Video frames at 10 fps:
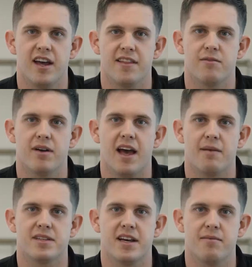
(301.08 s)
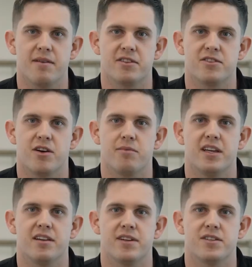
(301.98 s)
and the rehab team have determined the
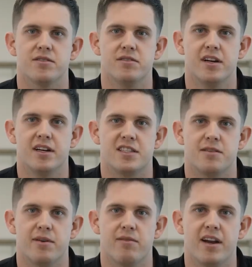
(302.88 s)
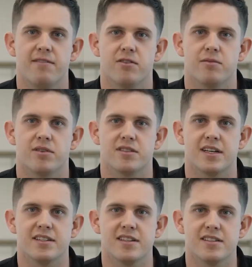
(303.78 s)
individual to be ready for a
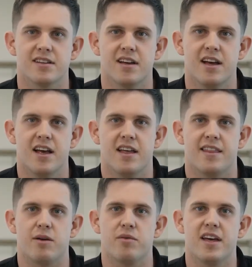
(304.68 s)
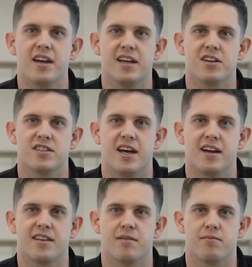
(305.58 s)
prosthesis, they will then
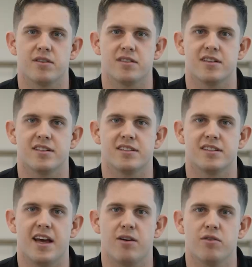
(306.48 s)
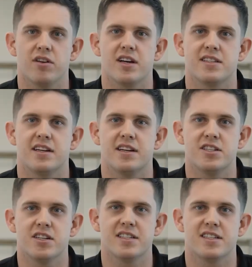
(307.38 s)
contact the prosthetist and organise an
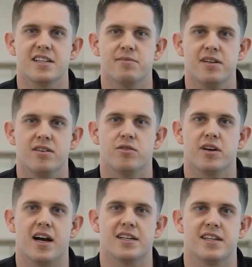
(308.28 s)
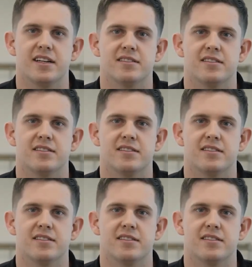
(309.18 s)
initial assessment or casting.